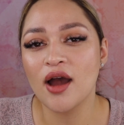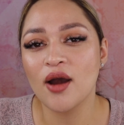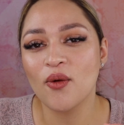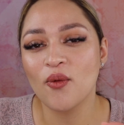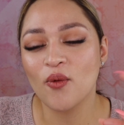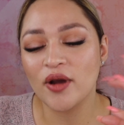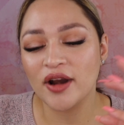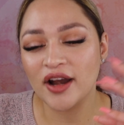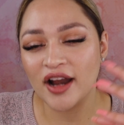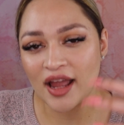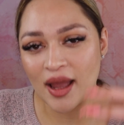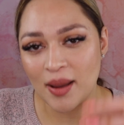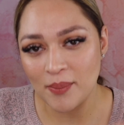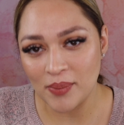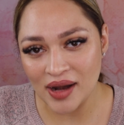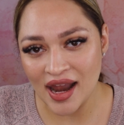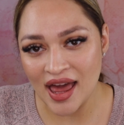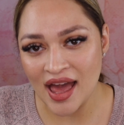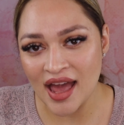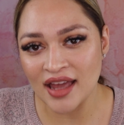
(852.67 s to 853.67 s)
when I
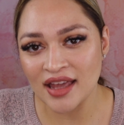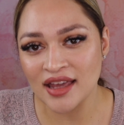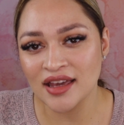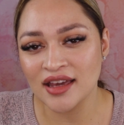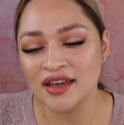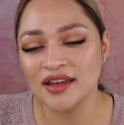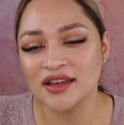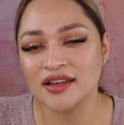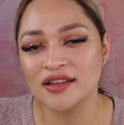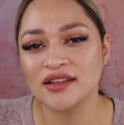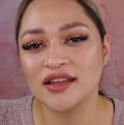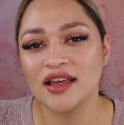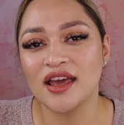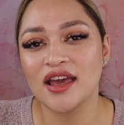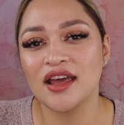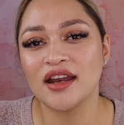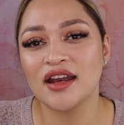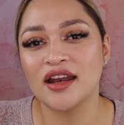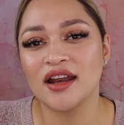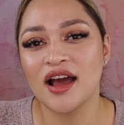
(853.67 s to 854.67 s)
apply it,
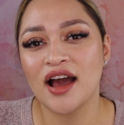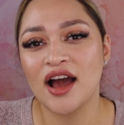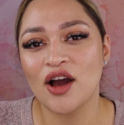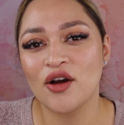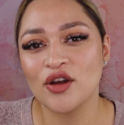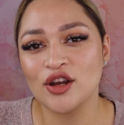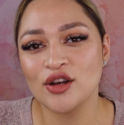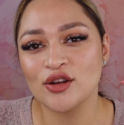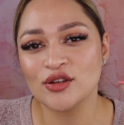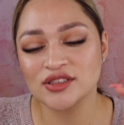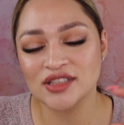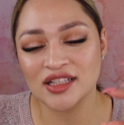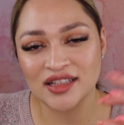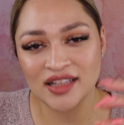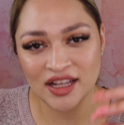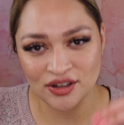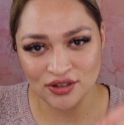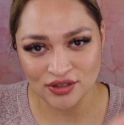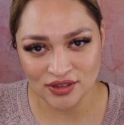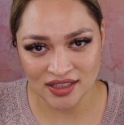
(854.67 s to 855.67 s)
and how it looks at
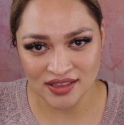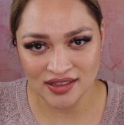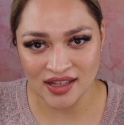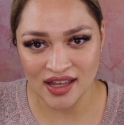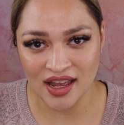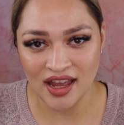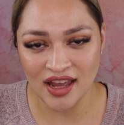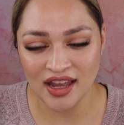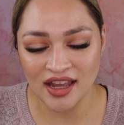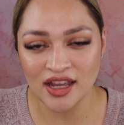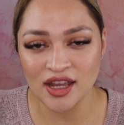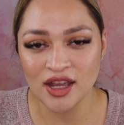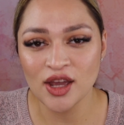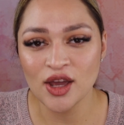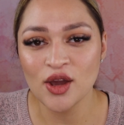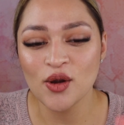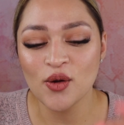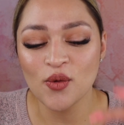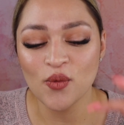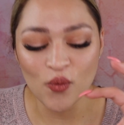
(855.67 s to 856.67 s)
the end of the day
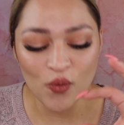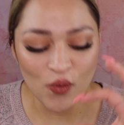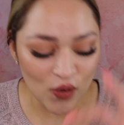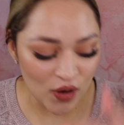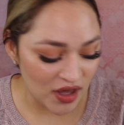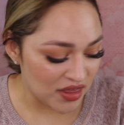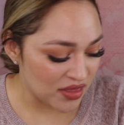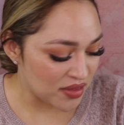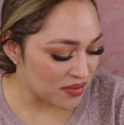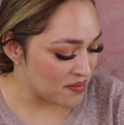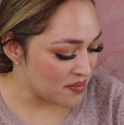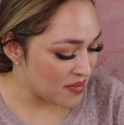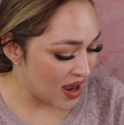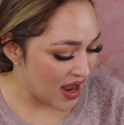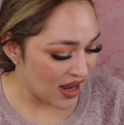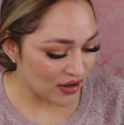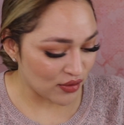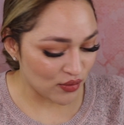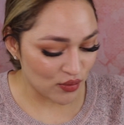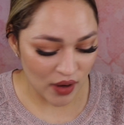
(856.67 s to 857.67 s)
with
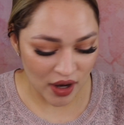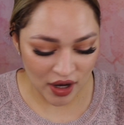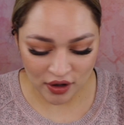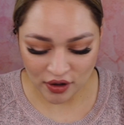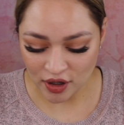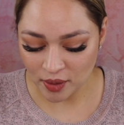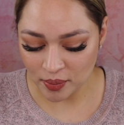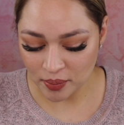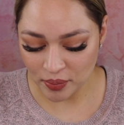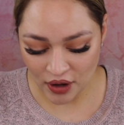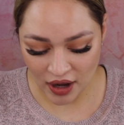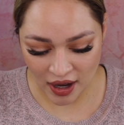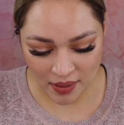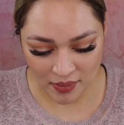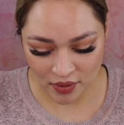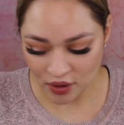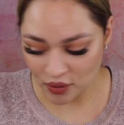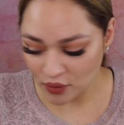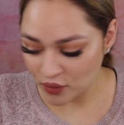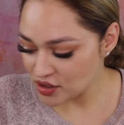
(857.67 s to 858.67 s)
my regular
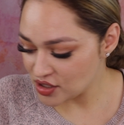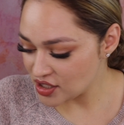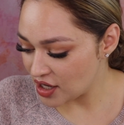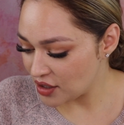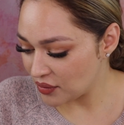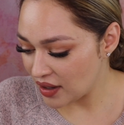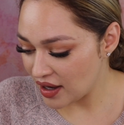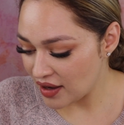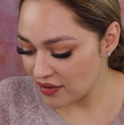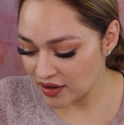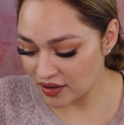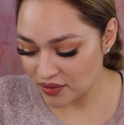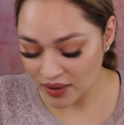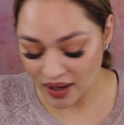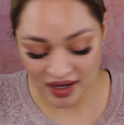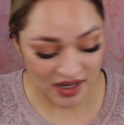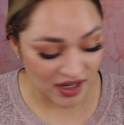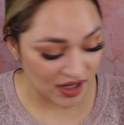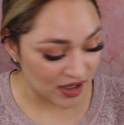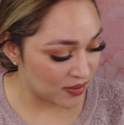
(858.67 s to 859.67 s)
primer, which I don't have it
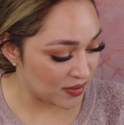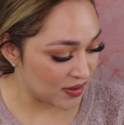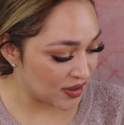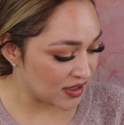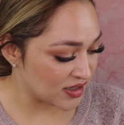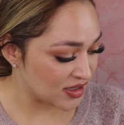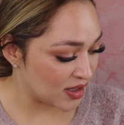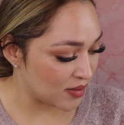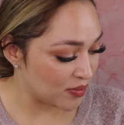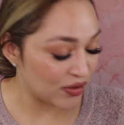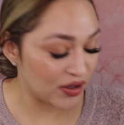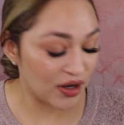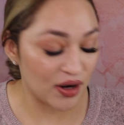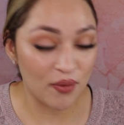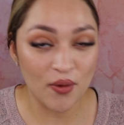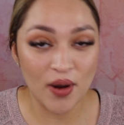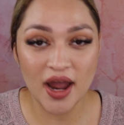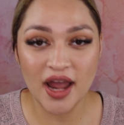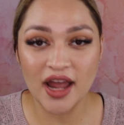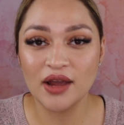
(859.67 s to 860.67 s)
right here because I put it
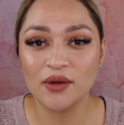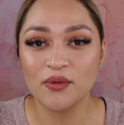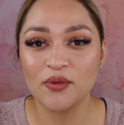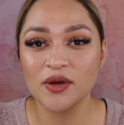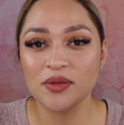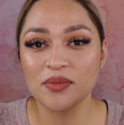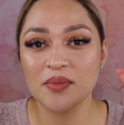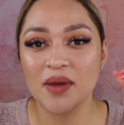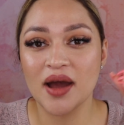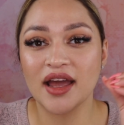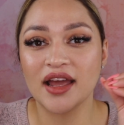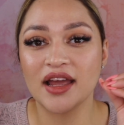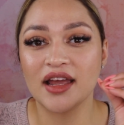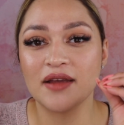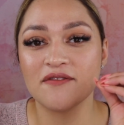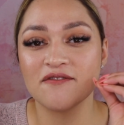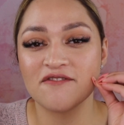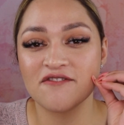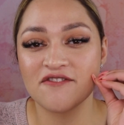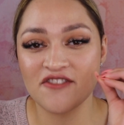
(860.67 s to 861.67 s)
away, with
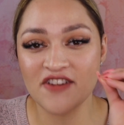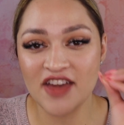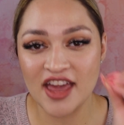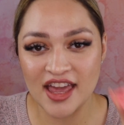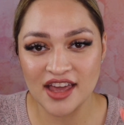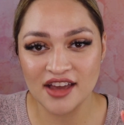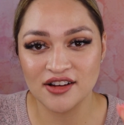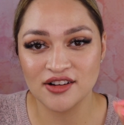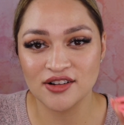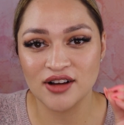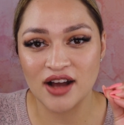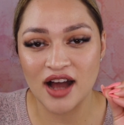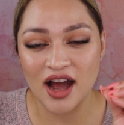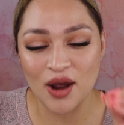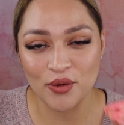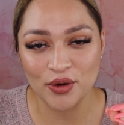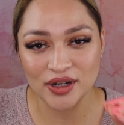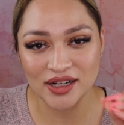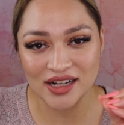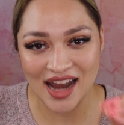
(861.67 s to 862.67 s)
my Veil
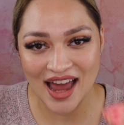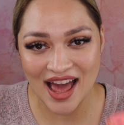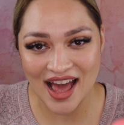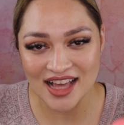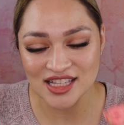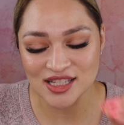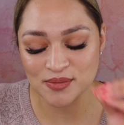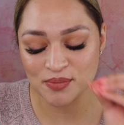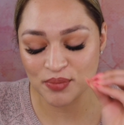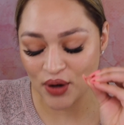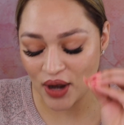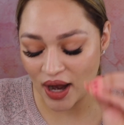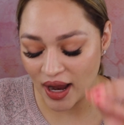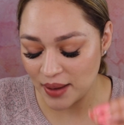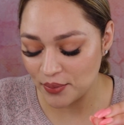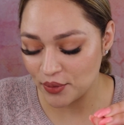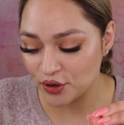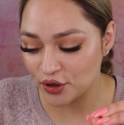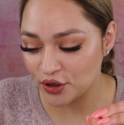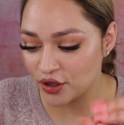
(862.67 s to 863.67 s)
Hourglass
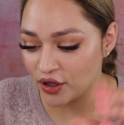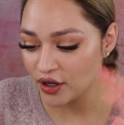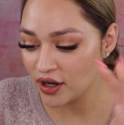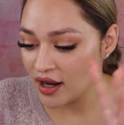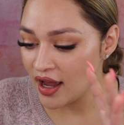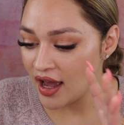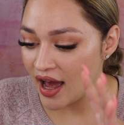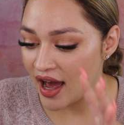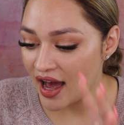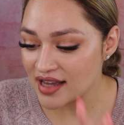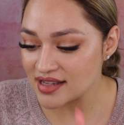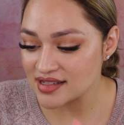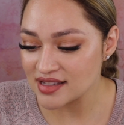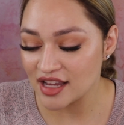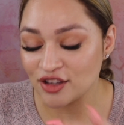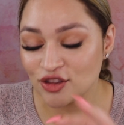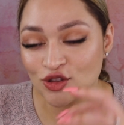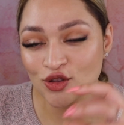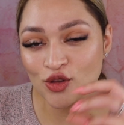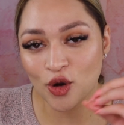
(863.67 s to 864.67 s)
primer, as
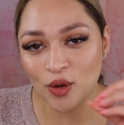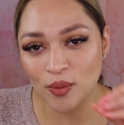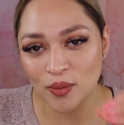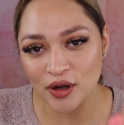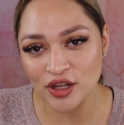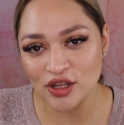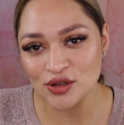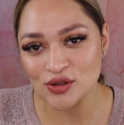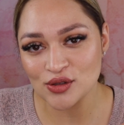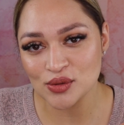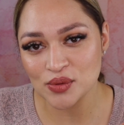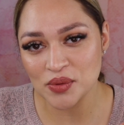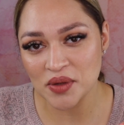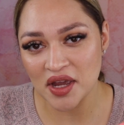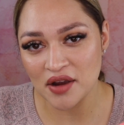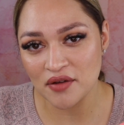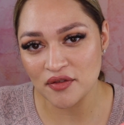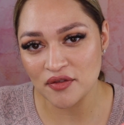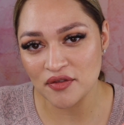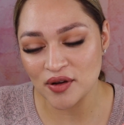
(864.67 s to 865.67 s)
I normally use with
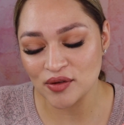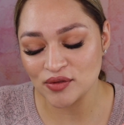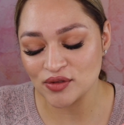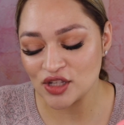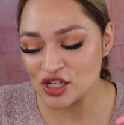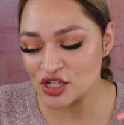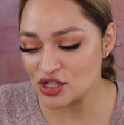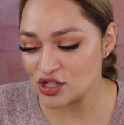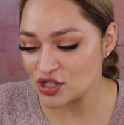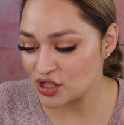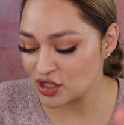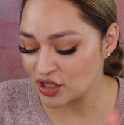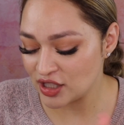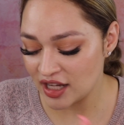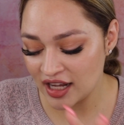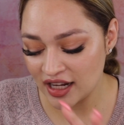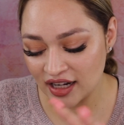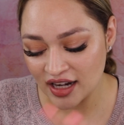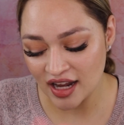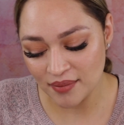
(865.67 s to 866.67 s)
every foundation.
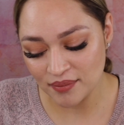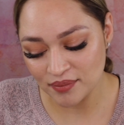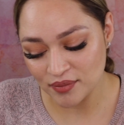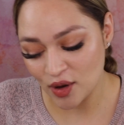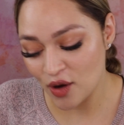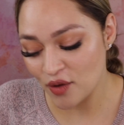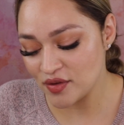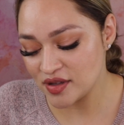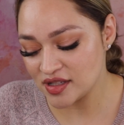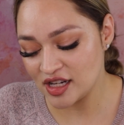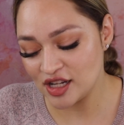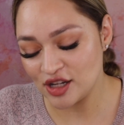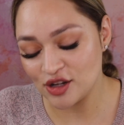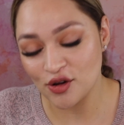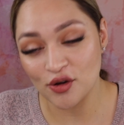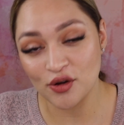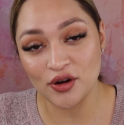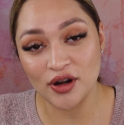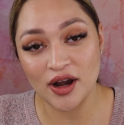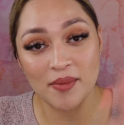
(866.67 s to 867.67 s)
And I'm obviously
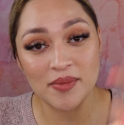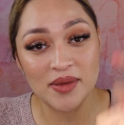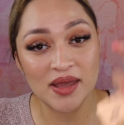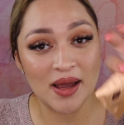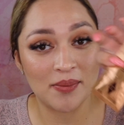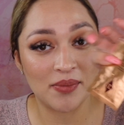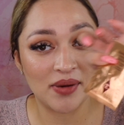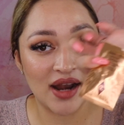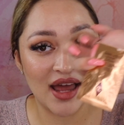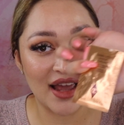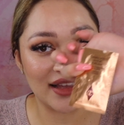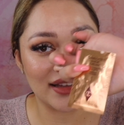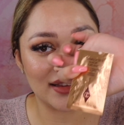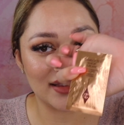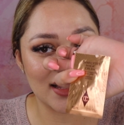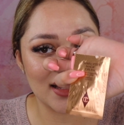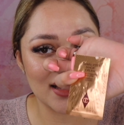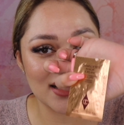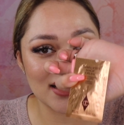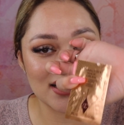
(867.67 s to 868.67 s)
not gonna be applying
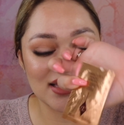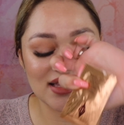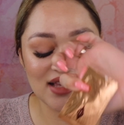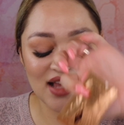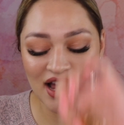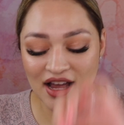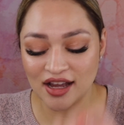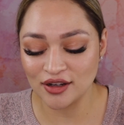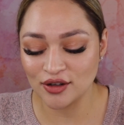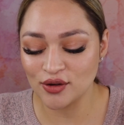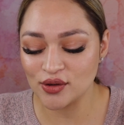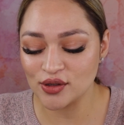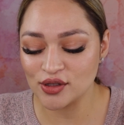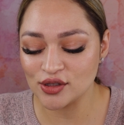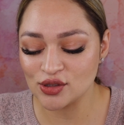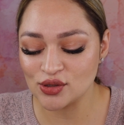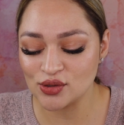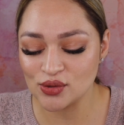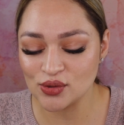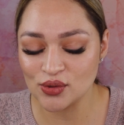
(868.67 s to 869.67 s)
this. I'm
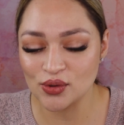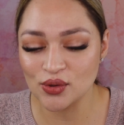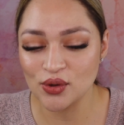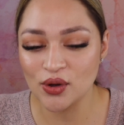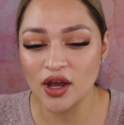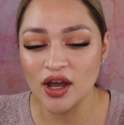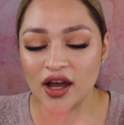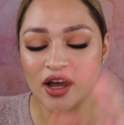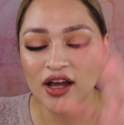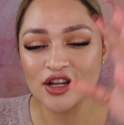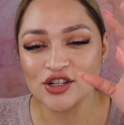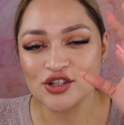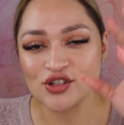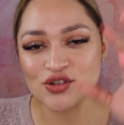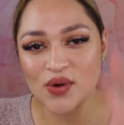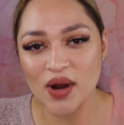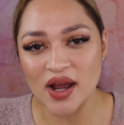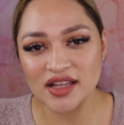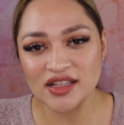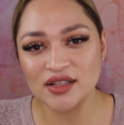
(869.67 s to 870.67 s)
going to
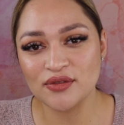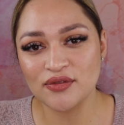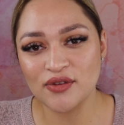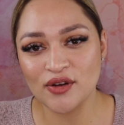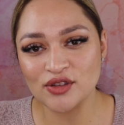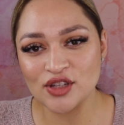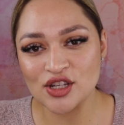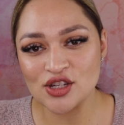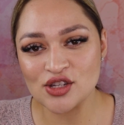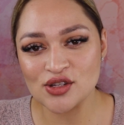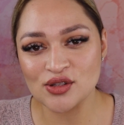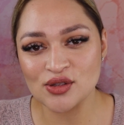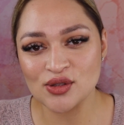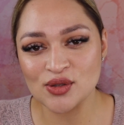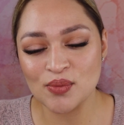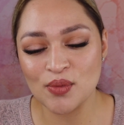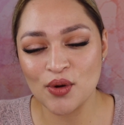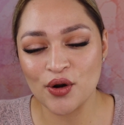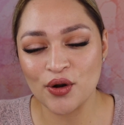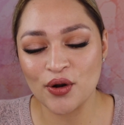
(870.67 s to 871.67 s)
try this foundation
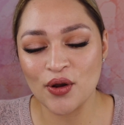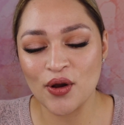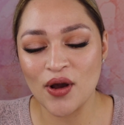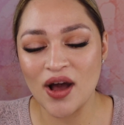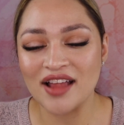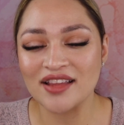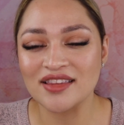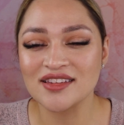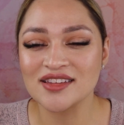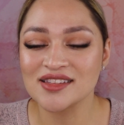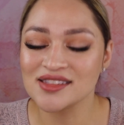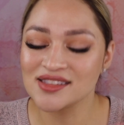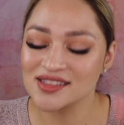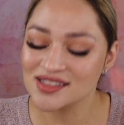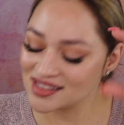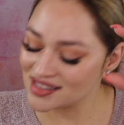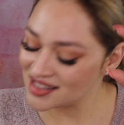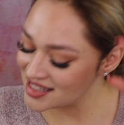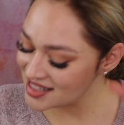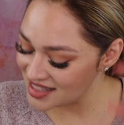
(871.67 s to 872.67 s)
tomorrow at
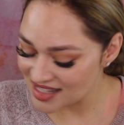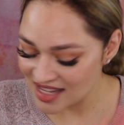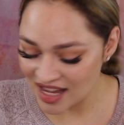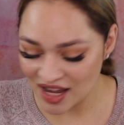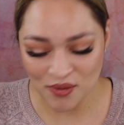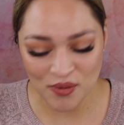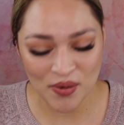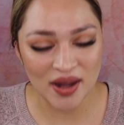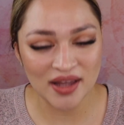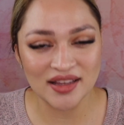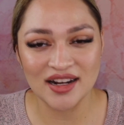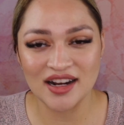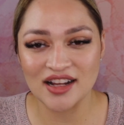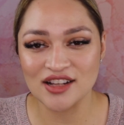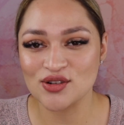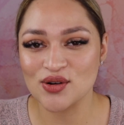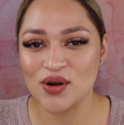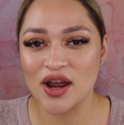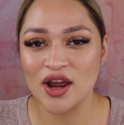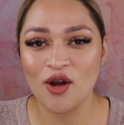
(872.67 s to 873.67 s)
the same way that I
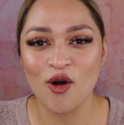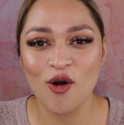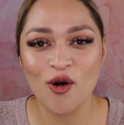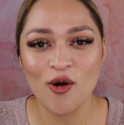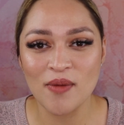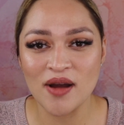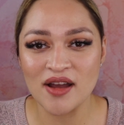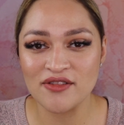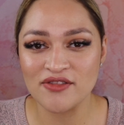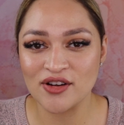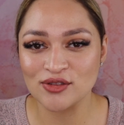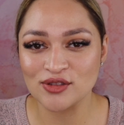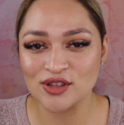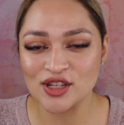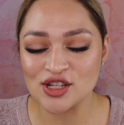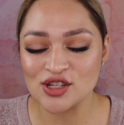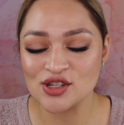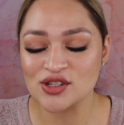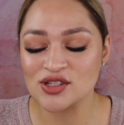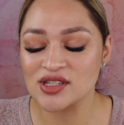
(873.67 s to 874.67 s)
try all my
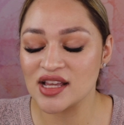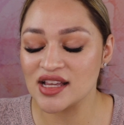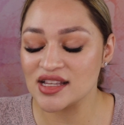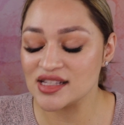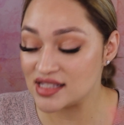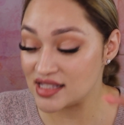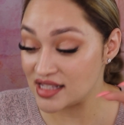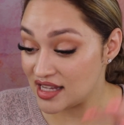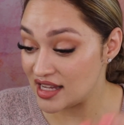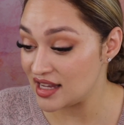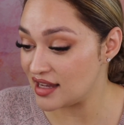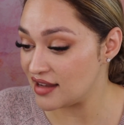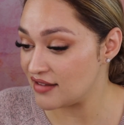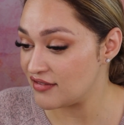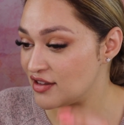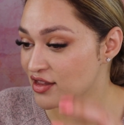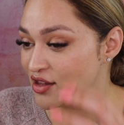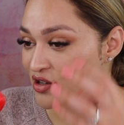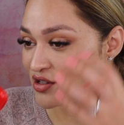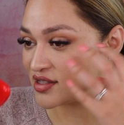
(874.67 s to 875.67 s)
foundations, and see
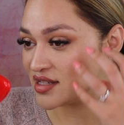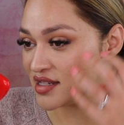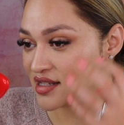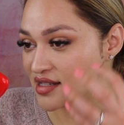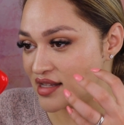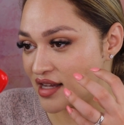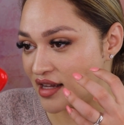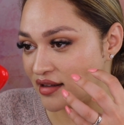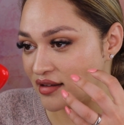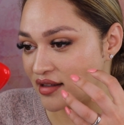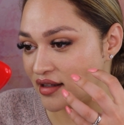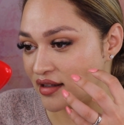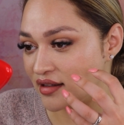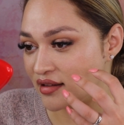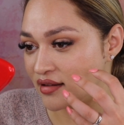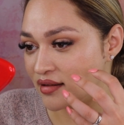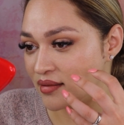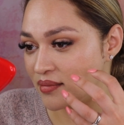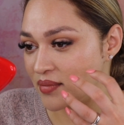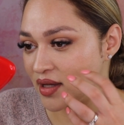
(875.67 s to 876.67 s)
if it does the same
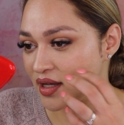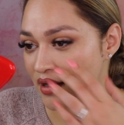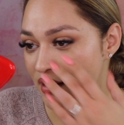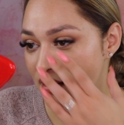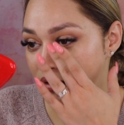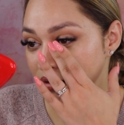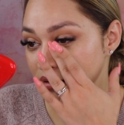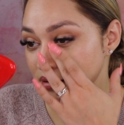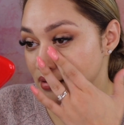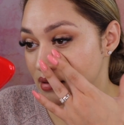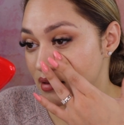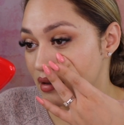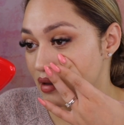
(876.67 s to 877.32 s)
thing, because